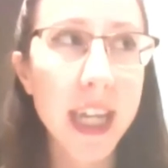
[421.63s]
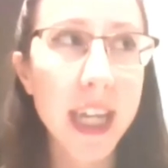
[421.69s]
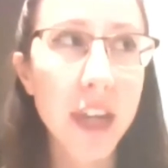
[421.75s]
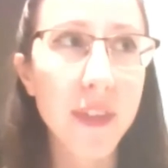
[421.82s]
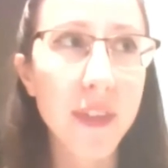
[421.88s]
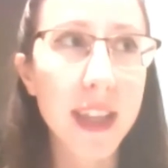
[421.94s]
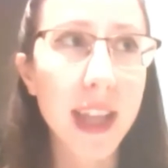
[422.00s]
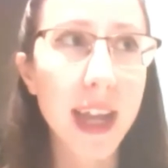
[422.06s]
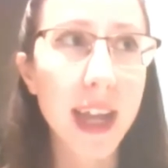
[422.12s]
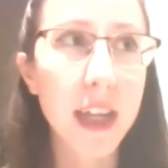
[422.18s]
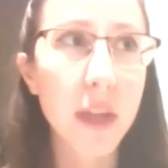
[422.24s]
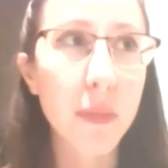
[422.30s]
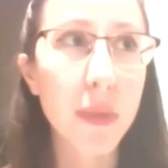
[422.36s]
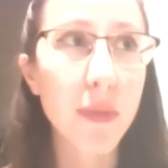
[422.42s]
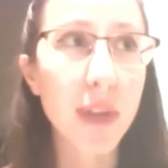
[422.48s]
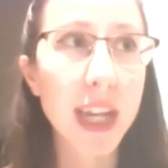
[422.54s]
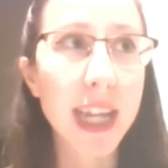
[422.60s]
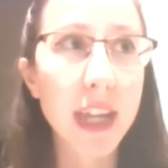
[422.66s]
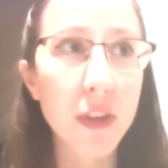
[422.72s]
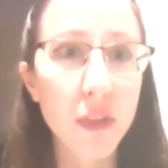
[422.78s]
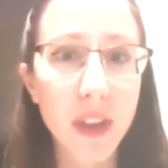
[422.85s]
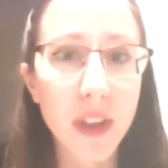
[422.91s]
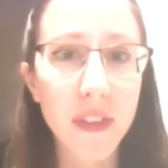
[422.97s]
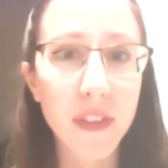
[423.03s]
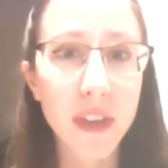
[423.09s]
I think that can be really
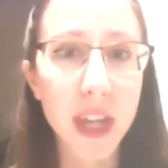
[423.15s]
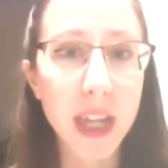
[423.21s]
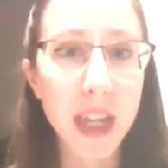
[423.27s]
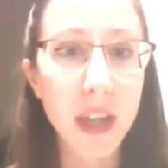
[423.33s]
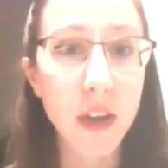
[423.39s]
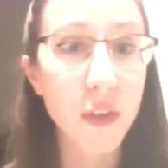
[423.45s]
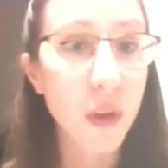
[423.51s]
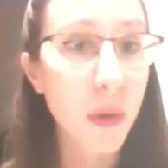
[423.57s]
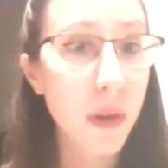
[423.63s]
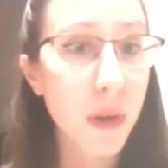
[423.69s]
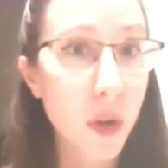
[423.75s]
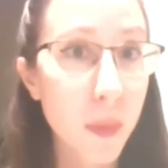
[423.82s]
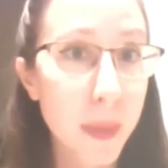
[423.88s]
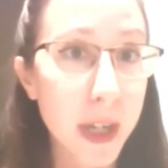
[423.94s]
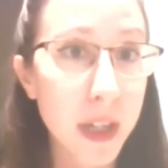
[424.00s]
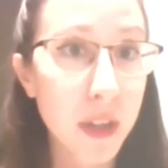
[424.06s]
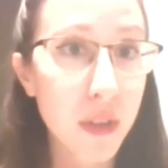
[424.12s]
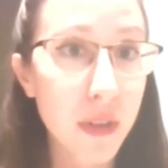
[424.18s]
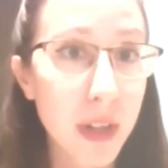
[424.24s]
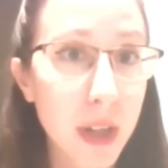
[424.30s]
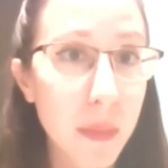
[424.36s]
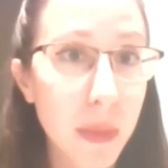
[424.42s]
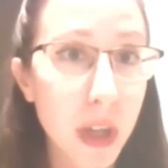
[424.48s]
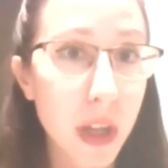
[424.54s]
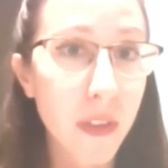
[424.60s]
interesting in historical poetry
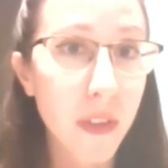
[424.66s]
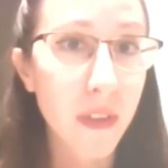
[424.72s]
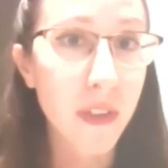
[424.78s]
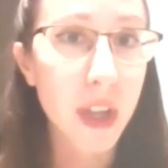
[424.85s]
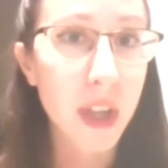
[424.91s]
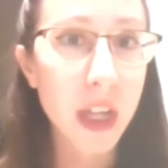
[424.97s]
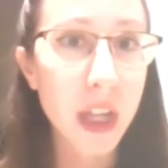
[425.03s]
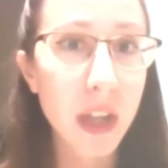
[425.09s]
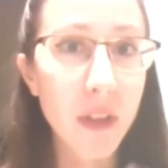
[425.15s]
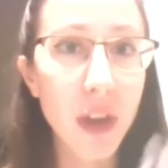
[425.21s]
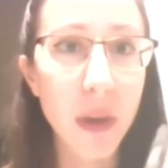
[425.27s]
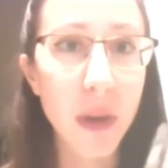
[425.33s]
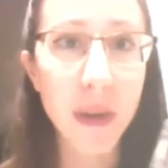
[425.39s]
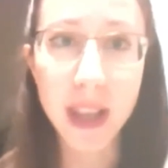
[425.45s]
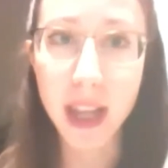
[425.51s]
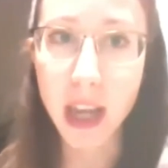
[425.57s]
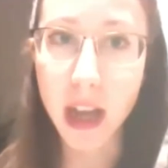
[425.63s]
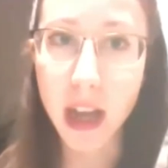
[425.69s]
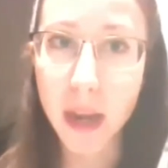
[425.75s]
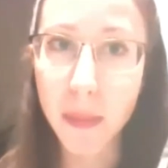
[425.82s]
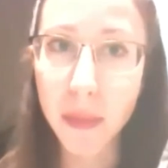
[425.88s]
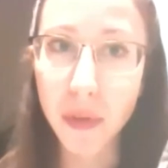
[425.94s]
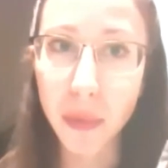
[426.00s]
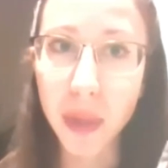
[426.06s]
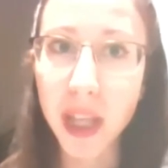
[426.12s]
because you're towing the line
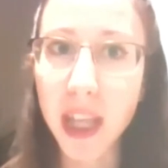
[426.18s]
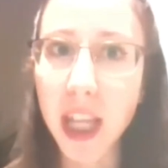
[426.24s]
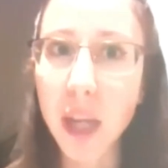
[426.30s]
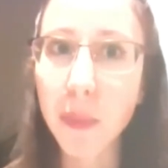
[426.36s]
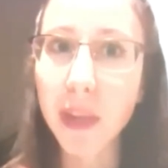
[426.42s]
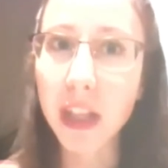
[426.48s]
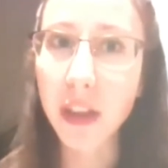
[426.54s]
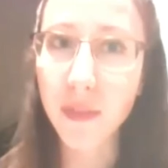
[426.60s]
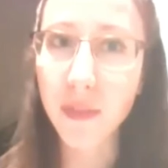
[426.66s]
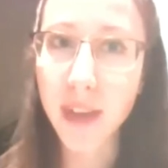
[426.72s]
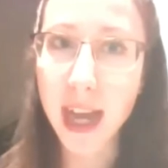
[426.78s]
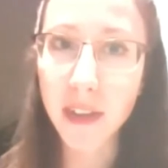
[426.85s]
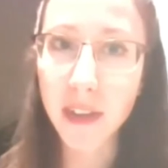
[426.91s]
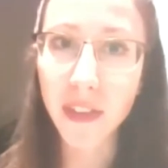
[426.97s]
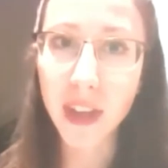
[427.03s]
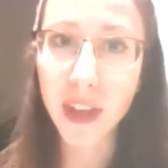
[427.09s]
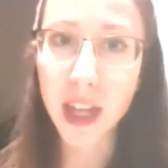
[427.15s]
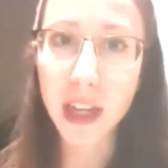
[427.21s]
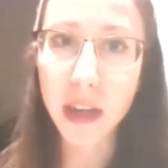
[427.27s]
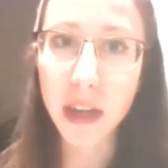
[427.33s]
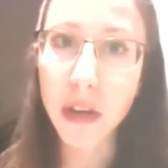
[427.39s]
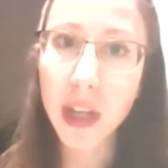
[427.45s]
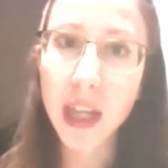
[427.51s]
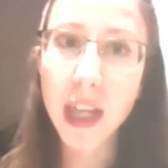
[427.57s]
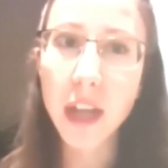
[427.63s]
between keeping the facts
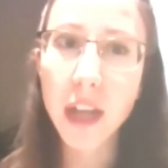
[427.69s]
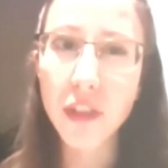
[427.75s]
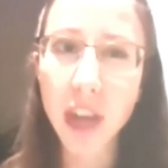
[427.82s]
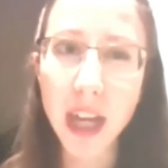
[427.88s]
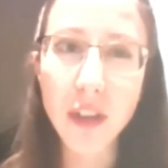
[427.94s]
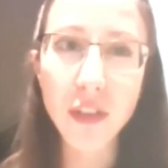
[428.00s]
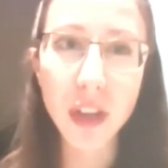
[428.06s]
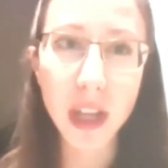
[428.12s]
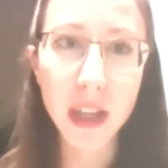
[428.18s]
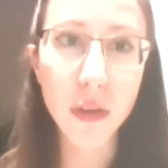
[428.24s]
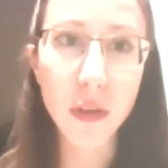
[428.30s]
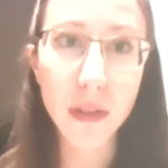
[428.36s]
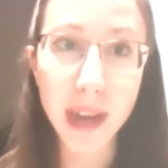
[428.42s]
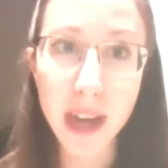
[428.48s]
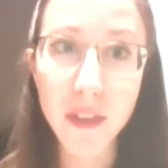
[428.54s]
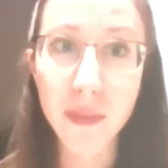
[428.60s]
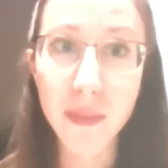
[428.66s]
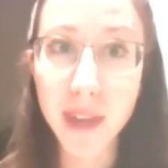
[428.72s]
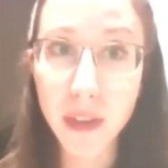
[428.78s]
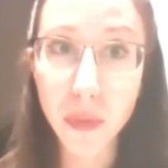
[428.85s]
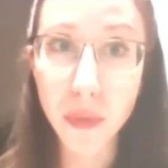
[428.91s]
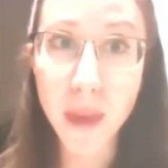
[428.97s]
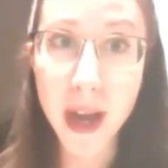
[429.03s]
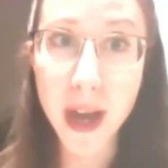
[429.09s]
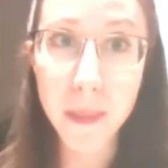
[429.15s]
in and changing it creatively
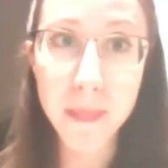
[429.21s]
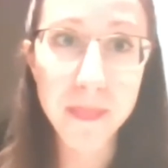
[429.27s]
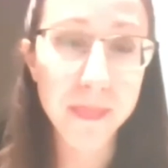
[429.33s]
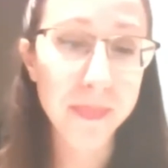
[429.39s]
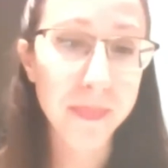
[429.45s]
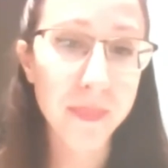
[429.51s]
as well.